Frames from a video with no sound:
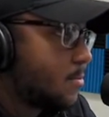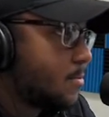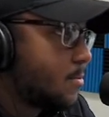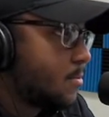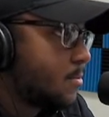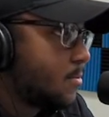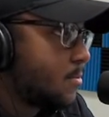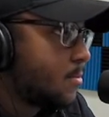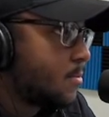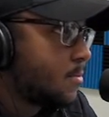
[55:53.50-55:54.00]

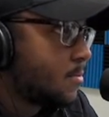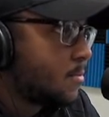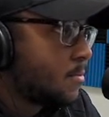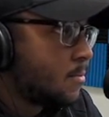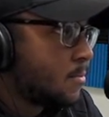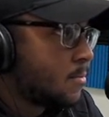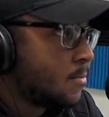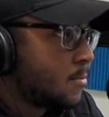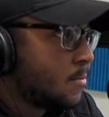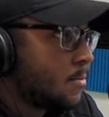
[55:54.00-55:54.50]

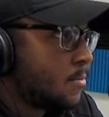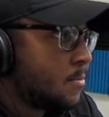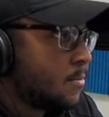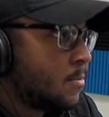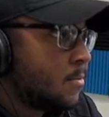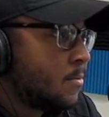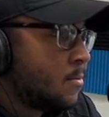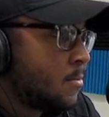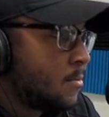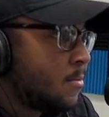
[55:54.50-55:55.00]

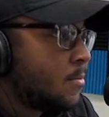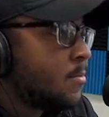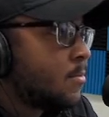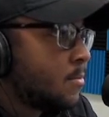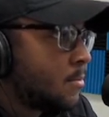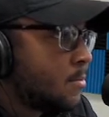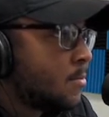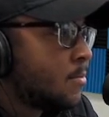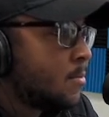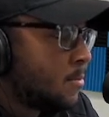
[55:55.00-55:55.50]

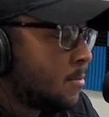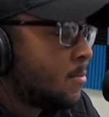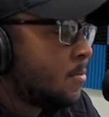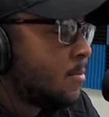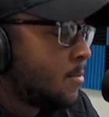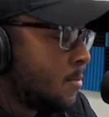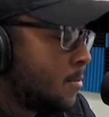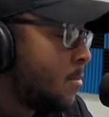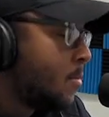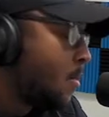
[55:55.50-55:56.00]

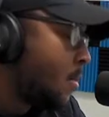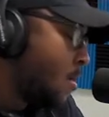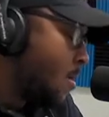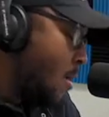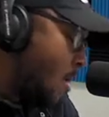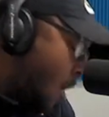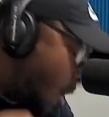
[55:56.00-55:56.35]
[no speech]